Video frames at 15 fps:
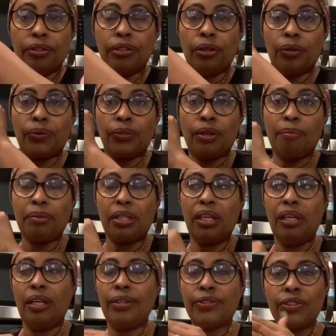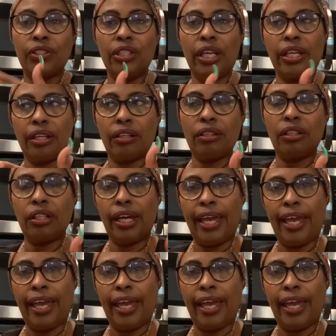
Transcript: You know, some kids need a little